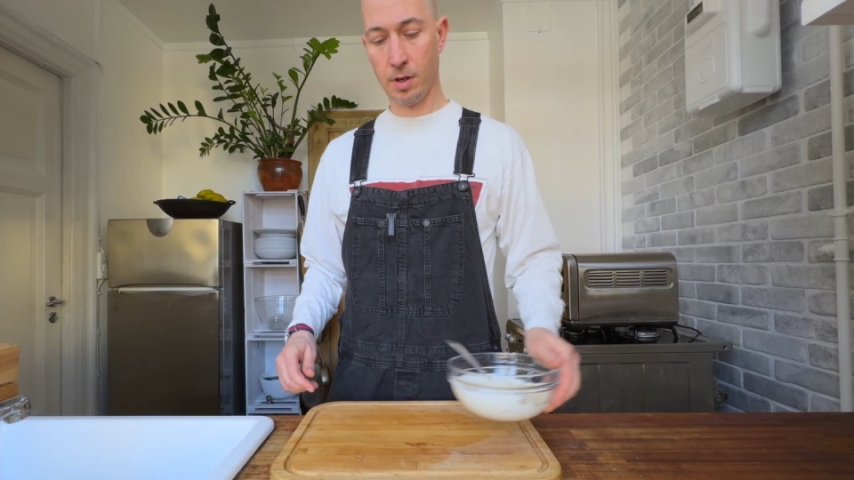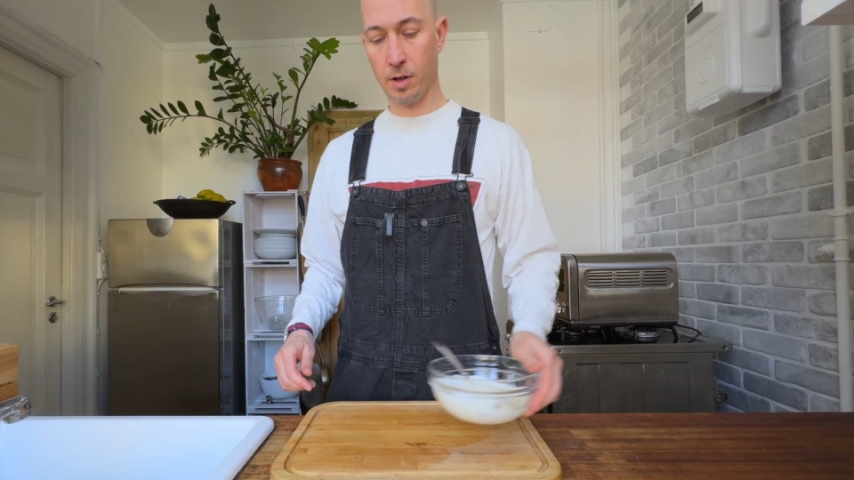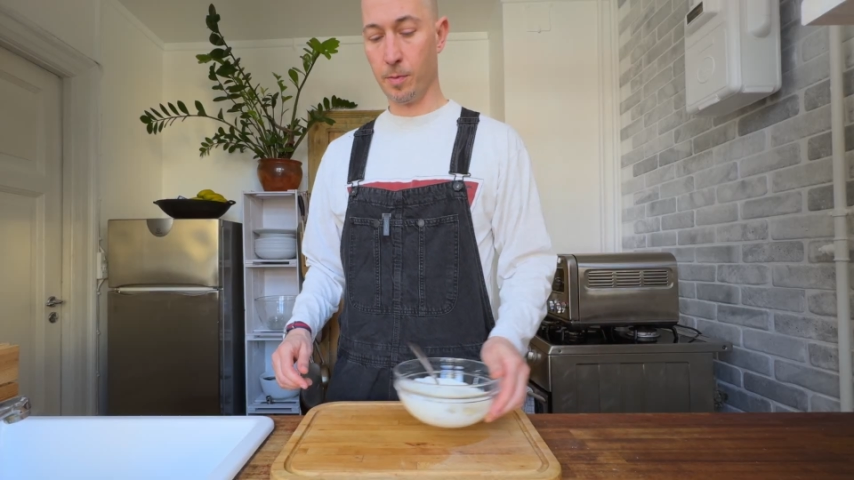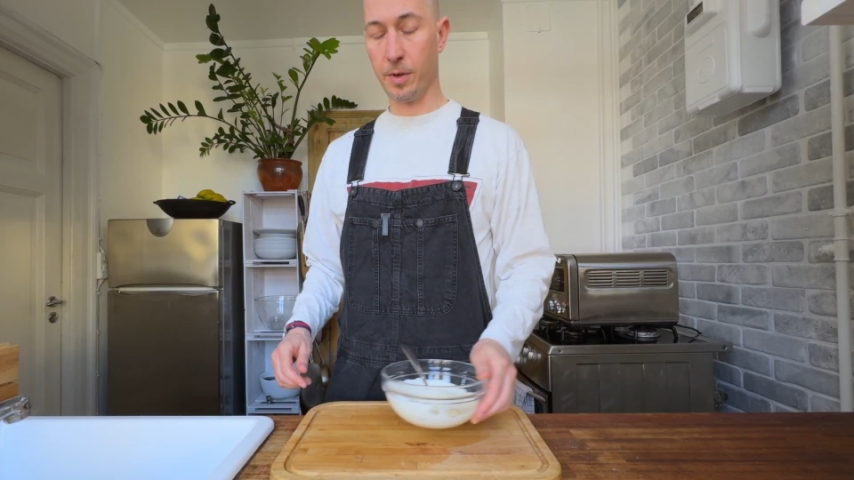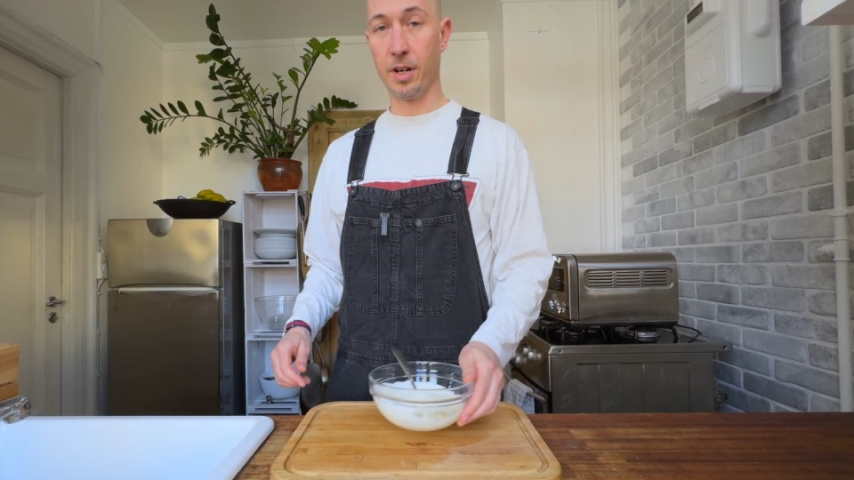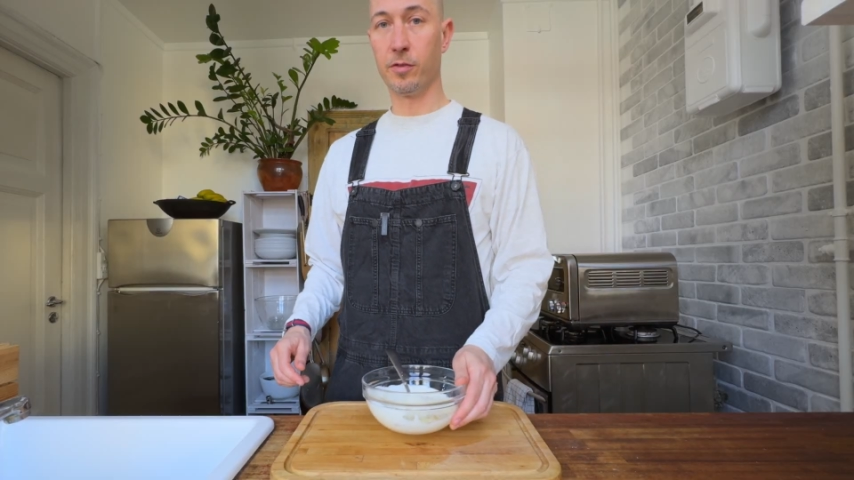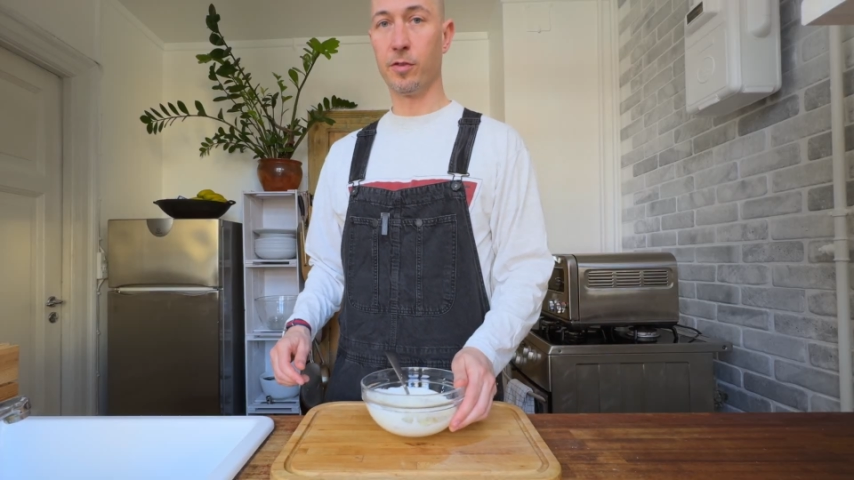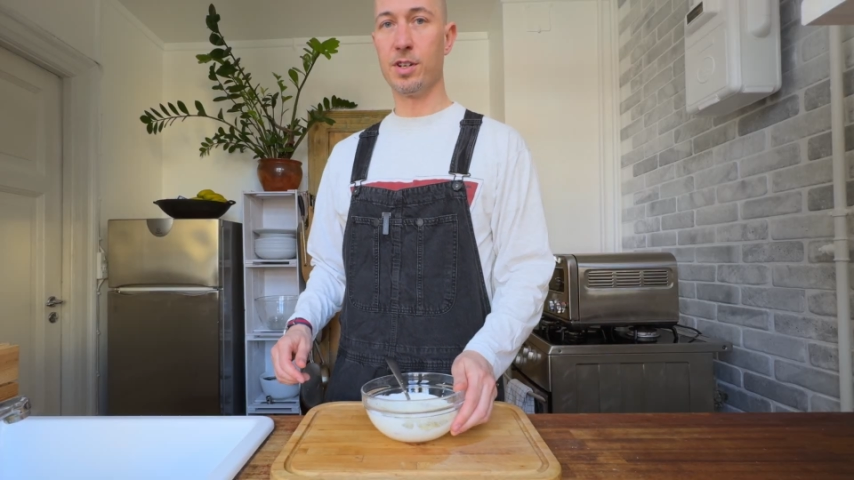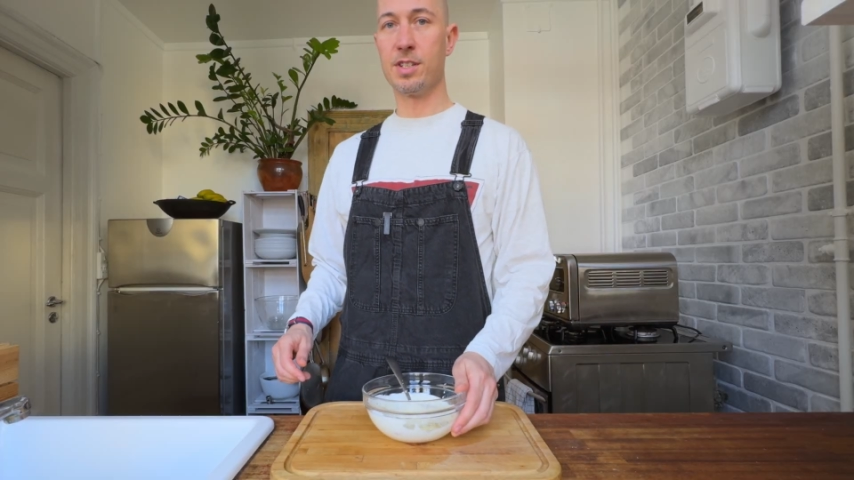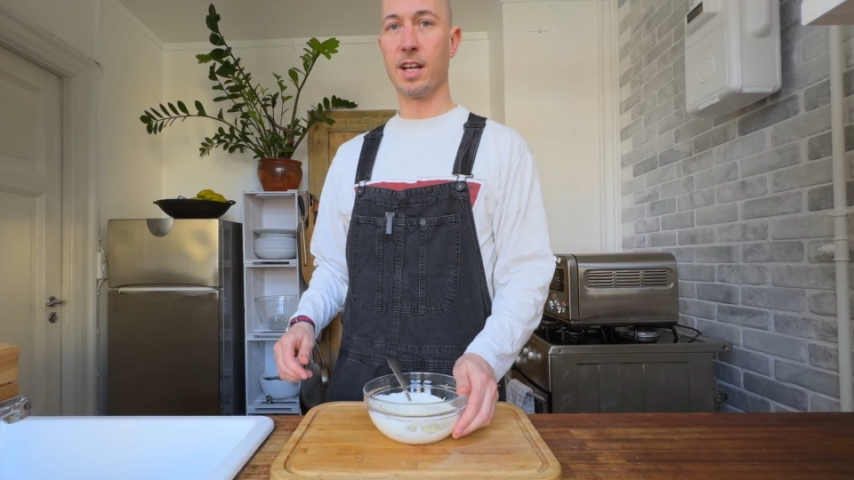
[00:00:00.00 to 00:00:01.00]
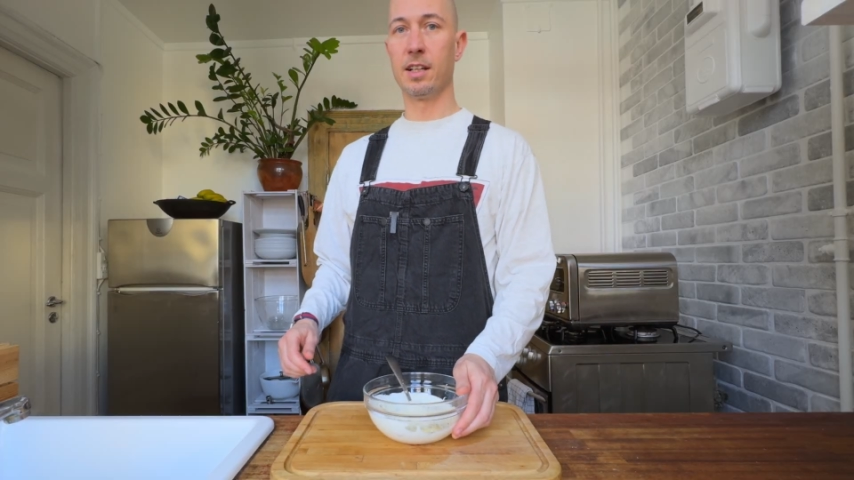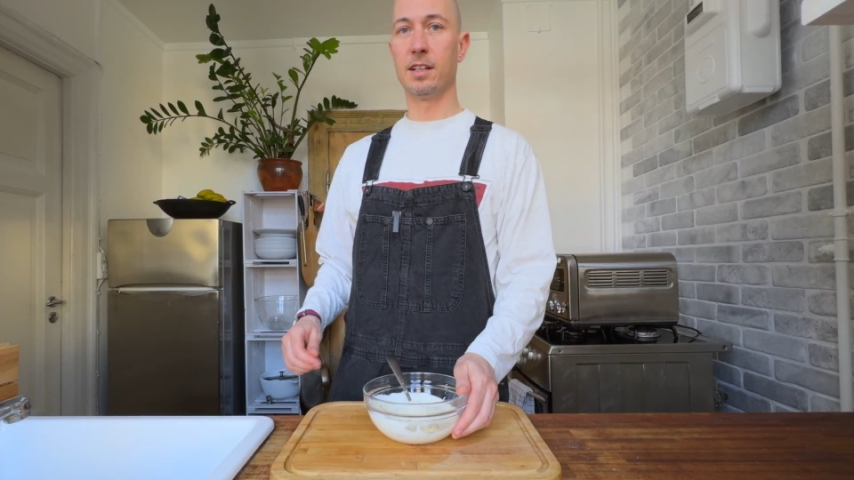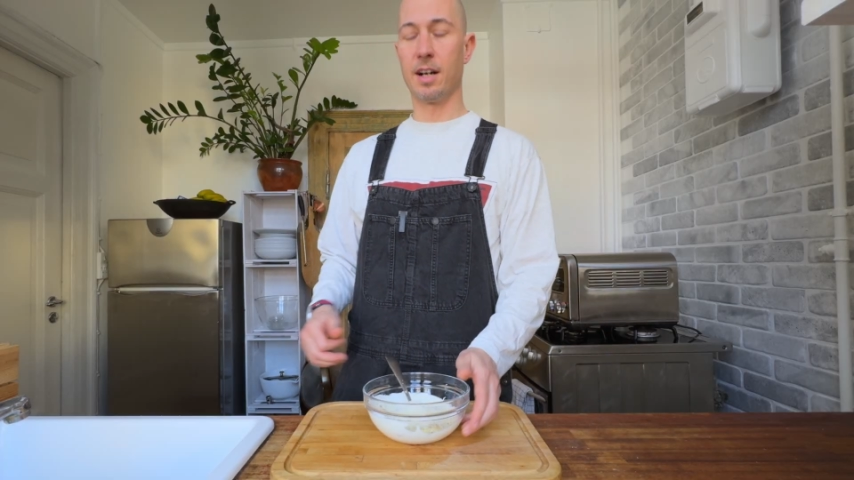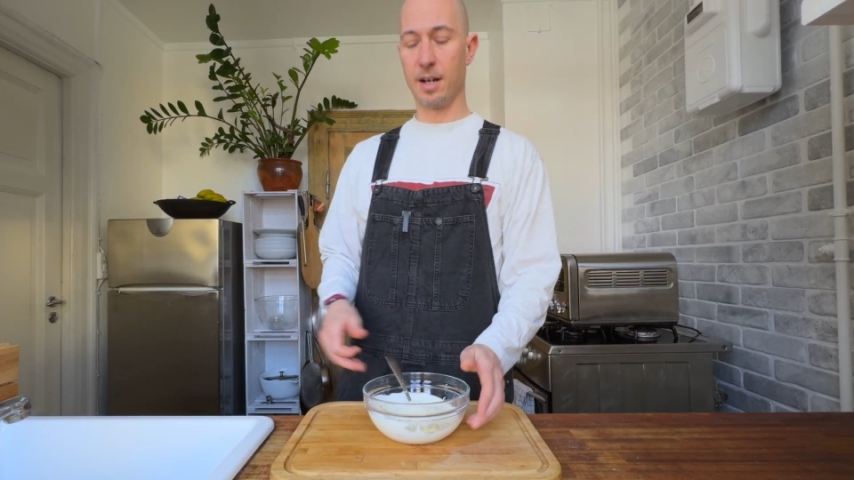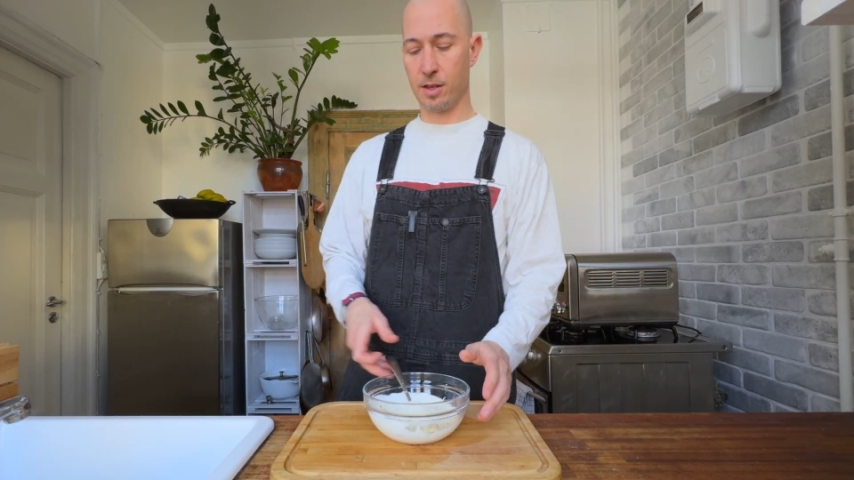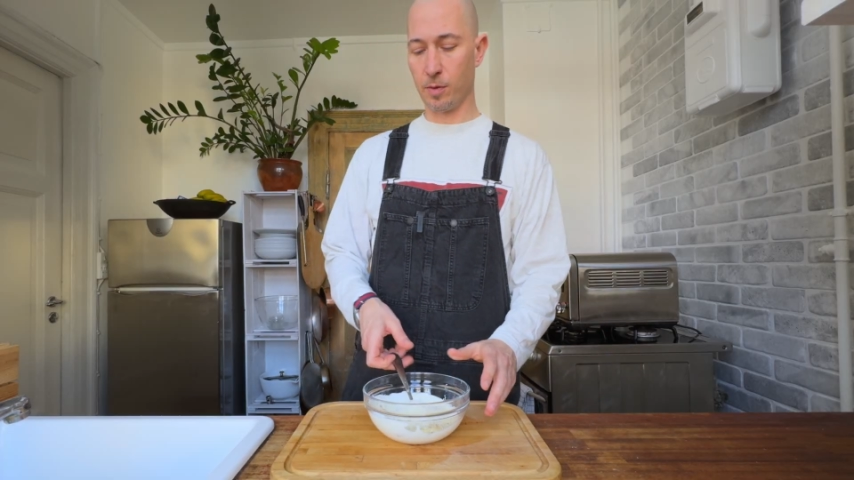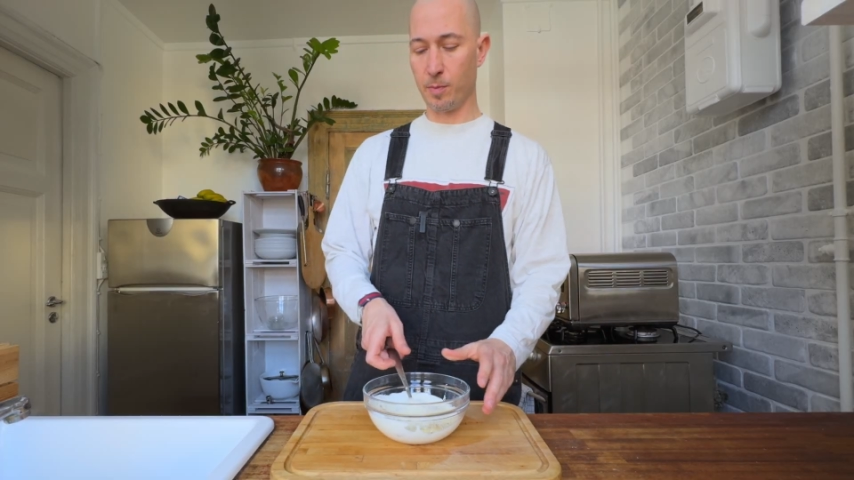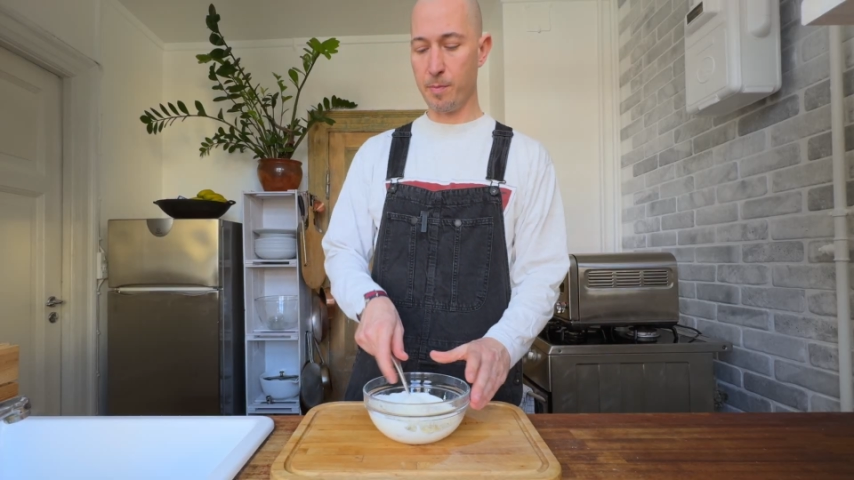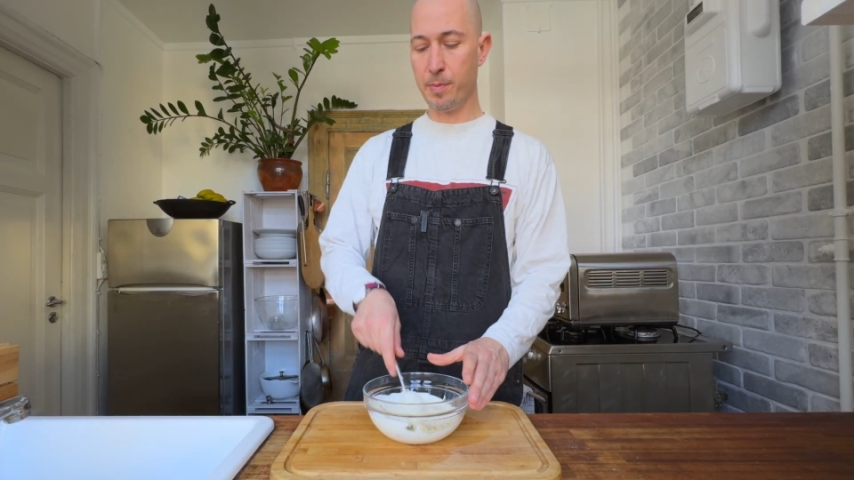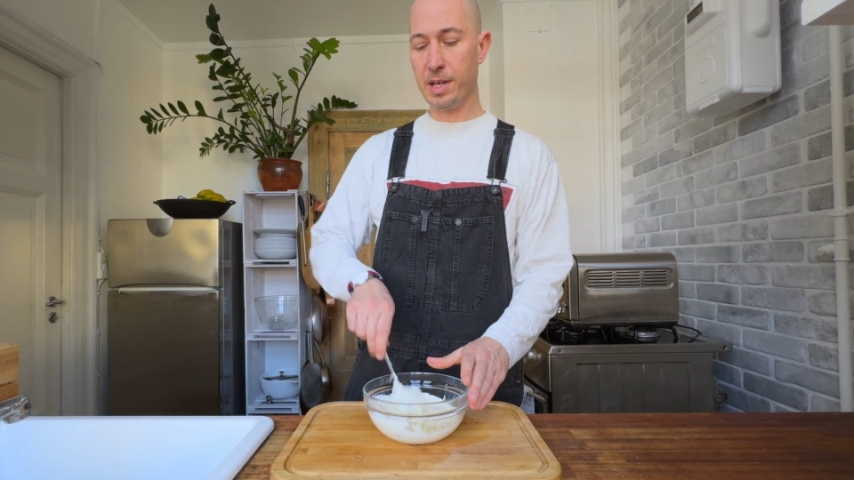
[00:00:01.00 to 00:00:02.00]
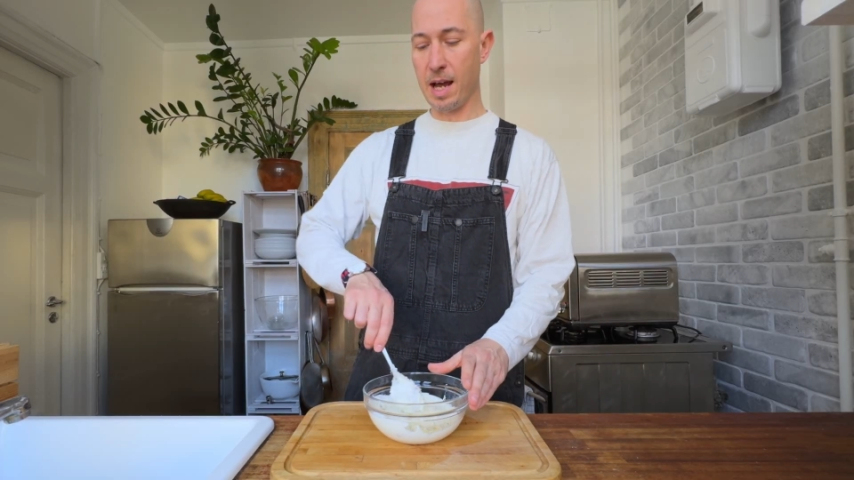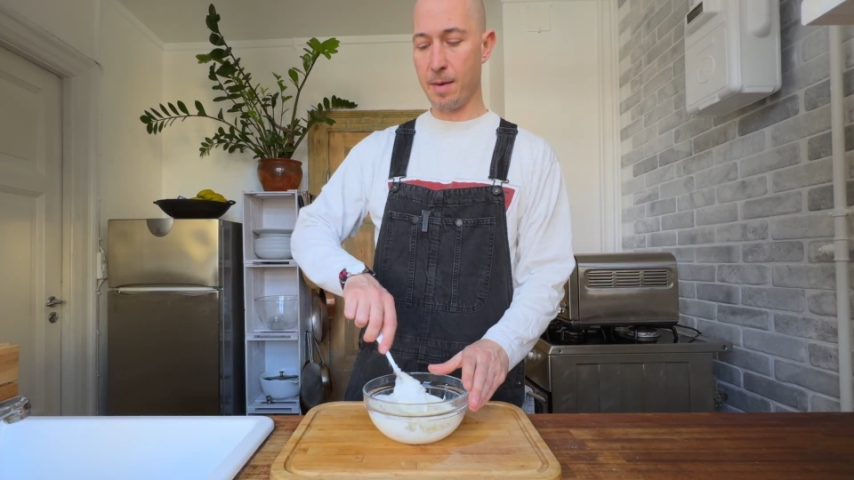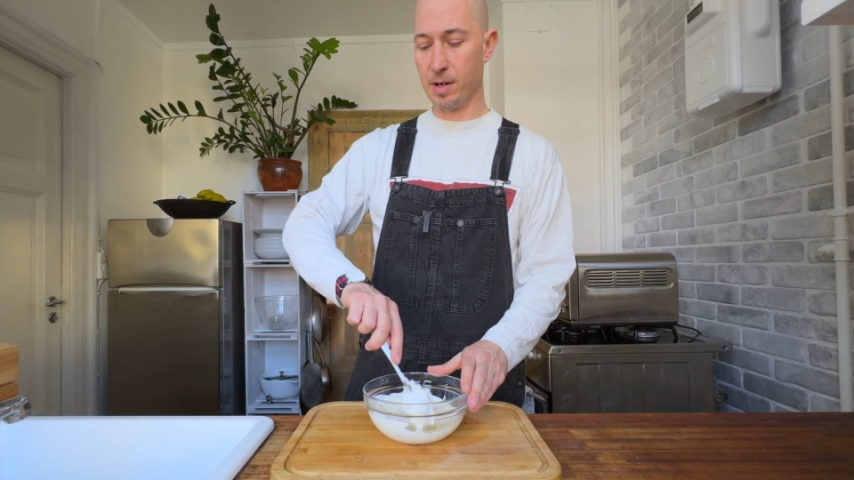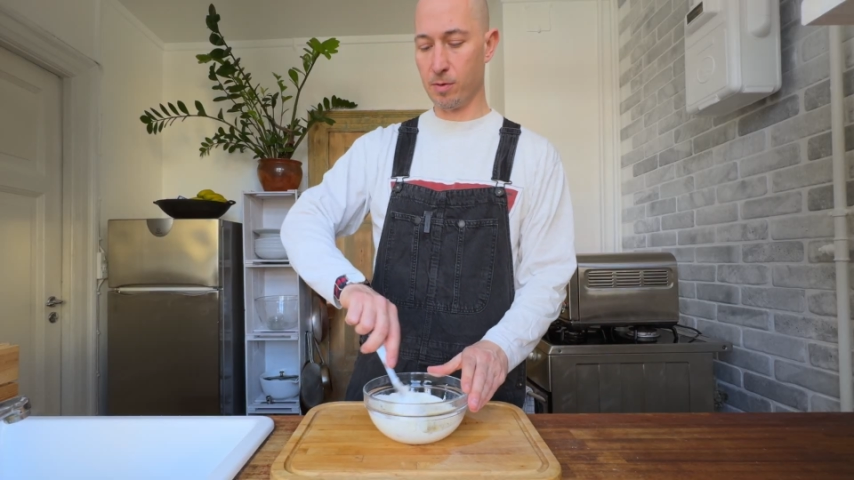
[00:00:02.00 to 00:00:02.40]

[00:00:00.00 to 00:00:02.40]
Oh my god, for a second there I thought my B camera